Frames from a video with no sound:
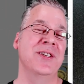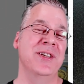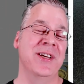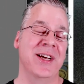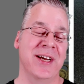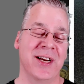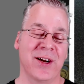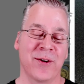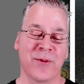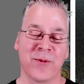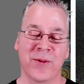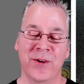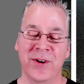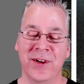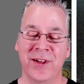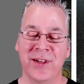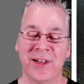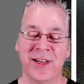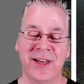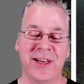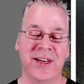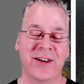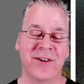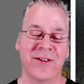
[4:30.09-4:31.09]
you get a
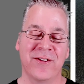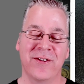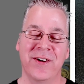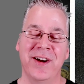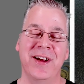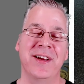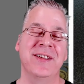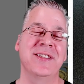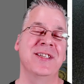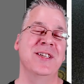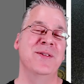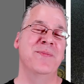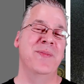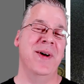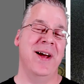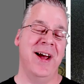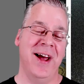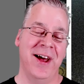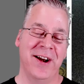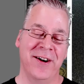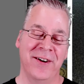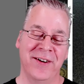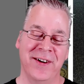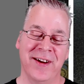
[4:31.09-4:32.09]
really crazy
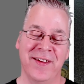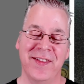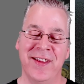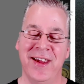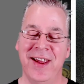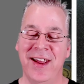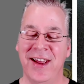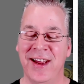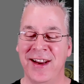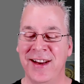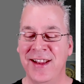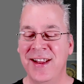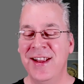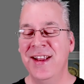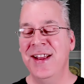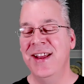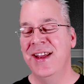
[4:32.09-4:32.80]
pattern on the head,